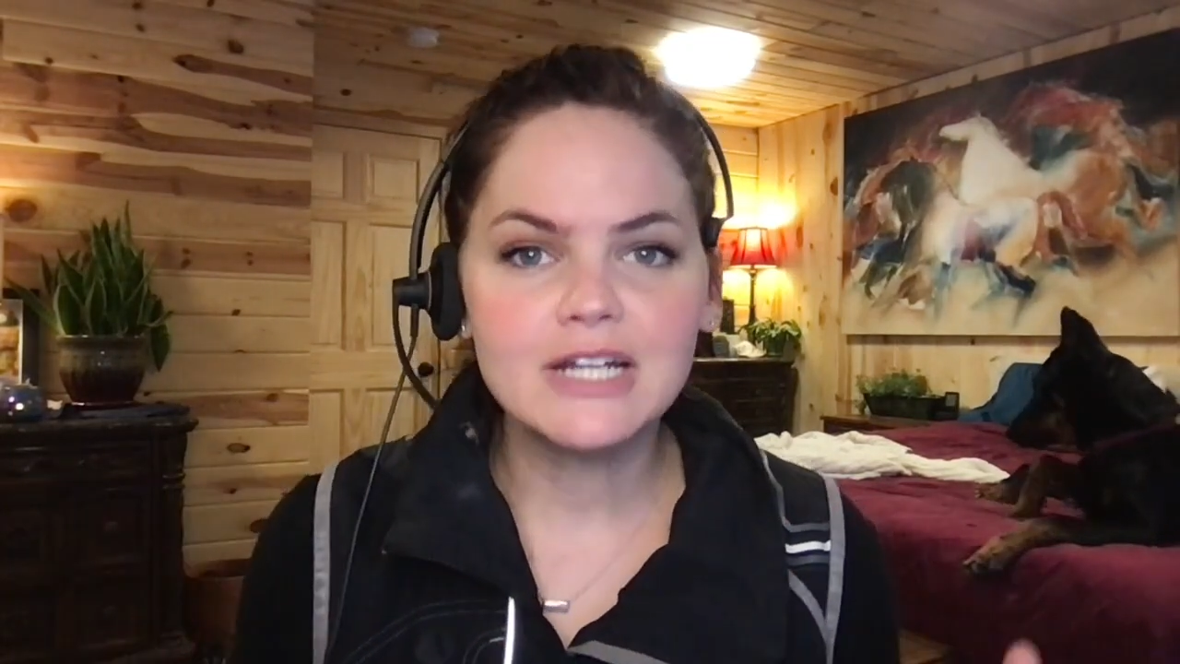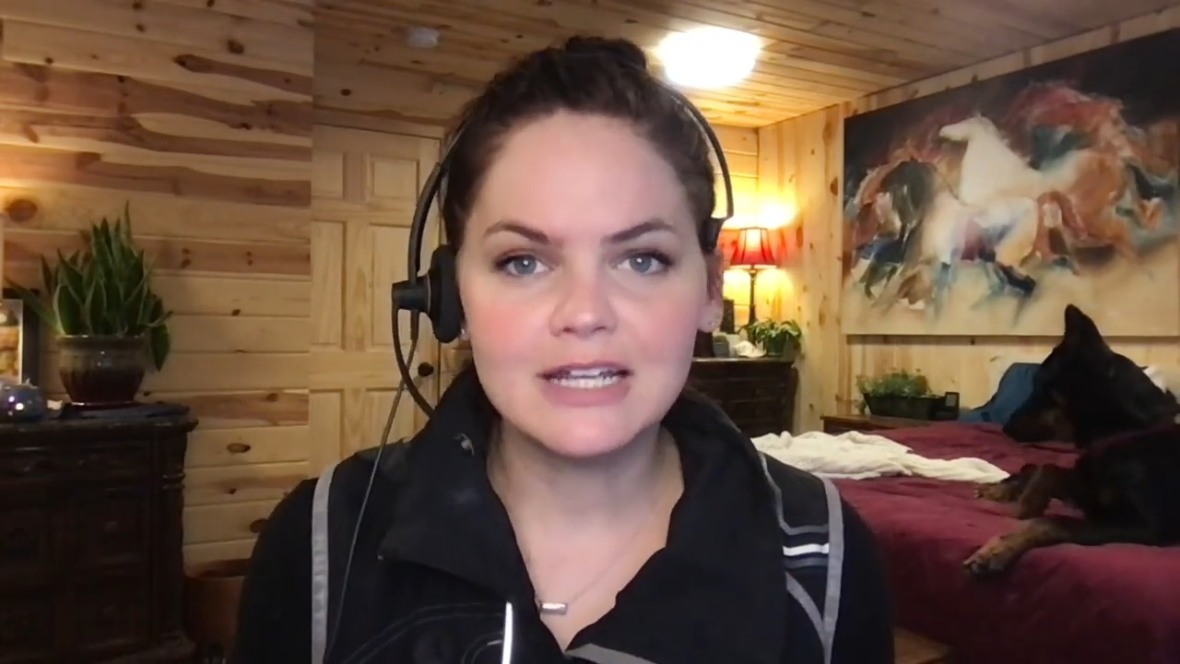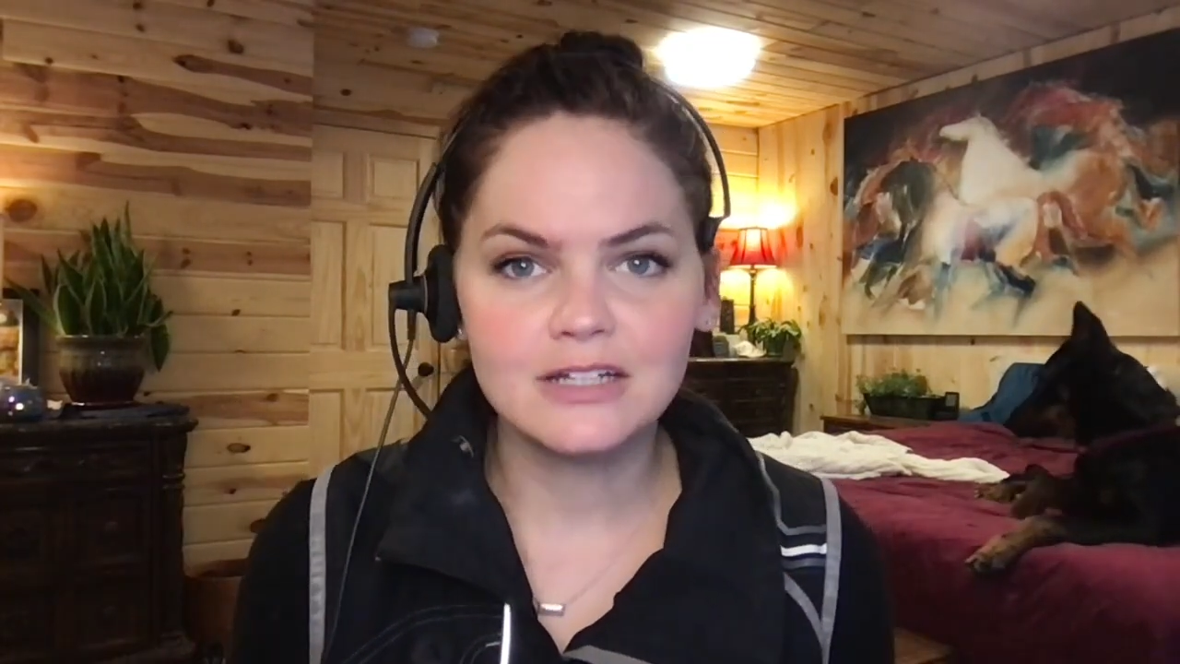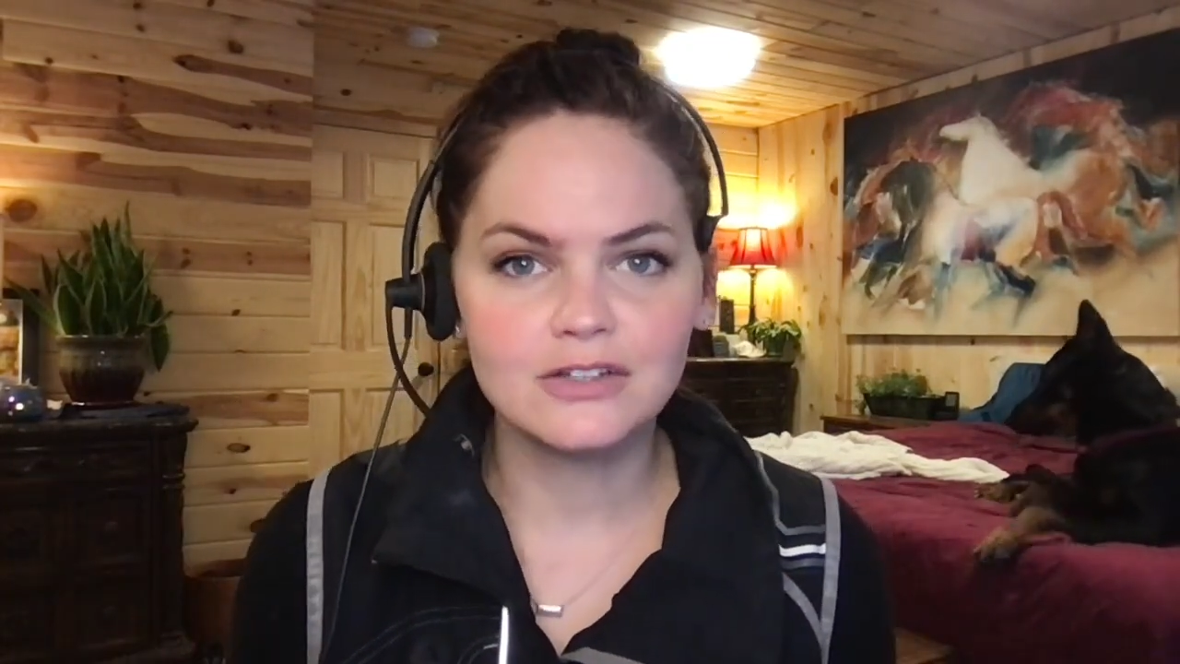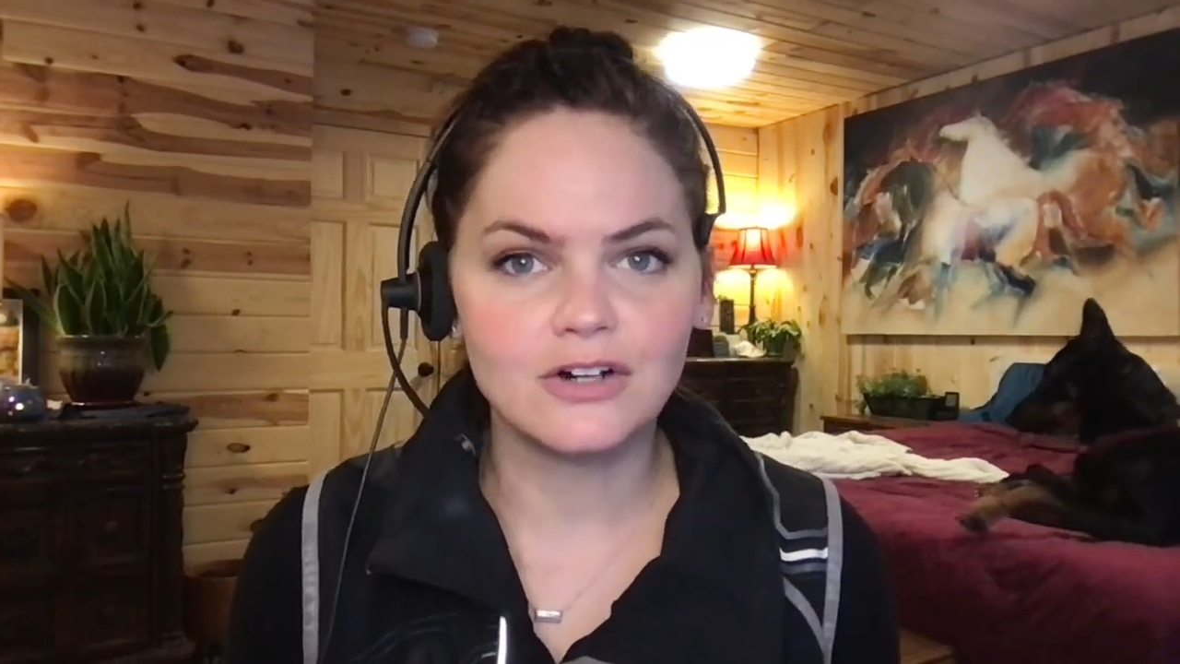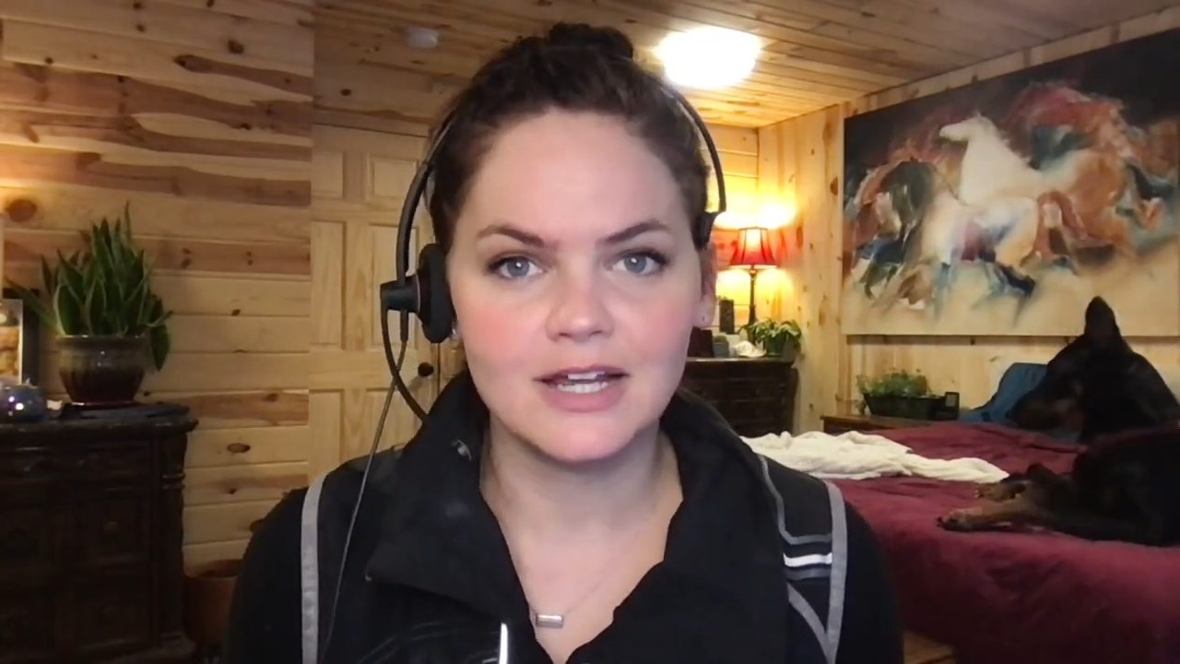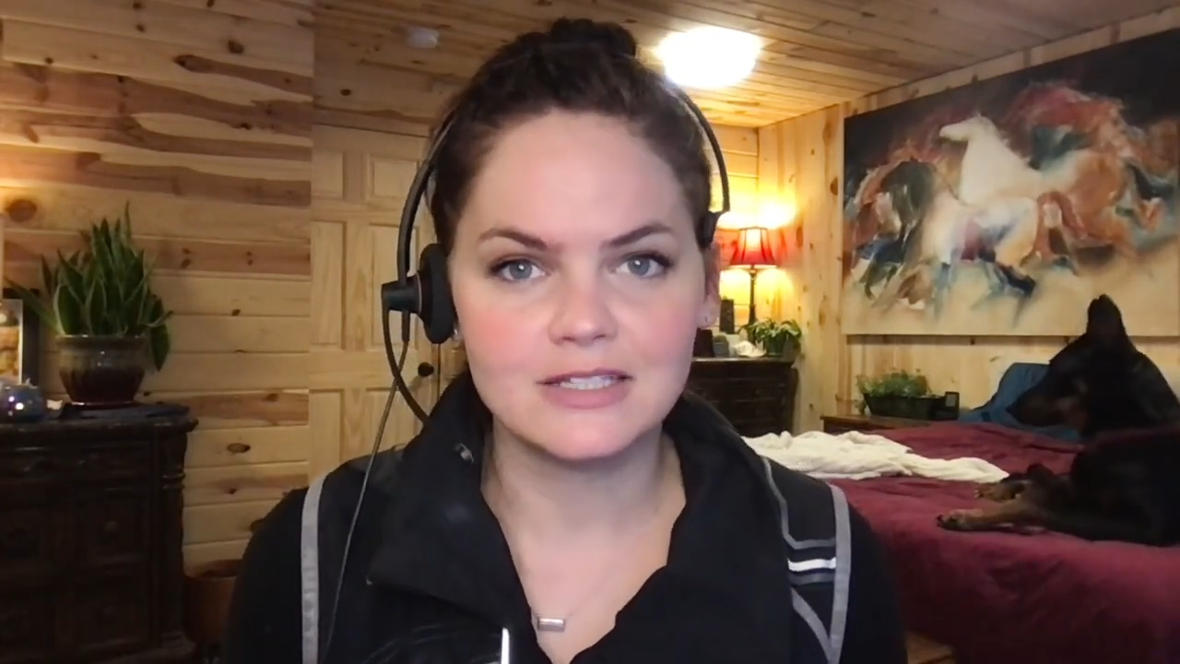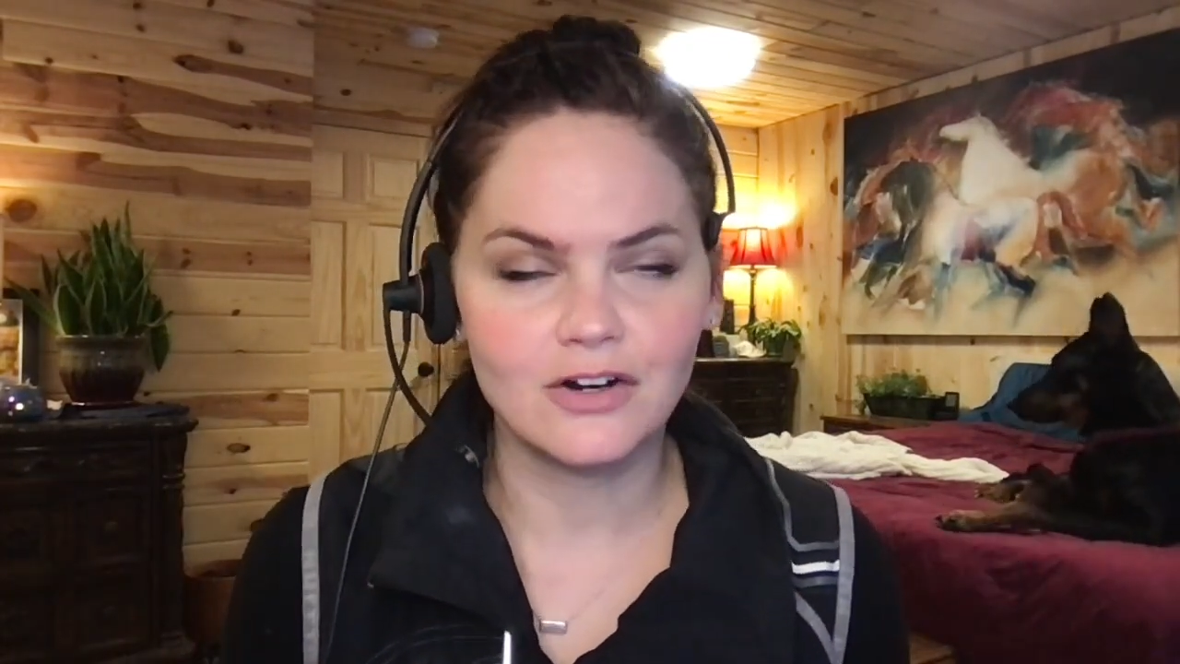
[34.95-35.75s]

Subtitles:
handler has,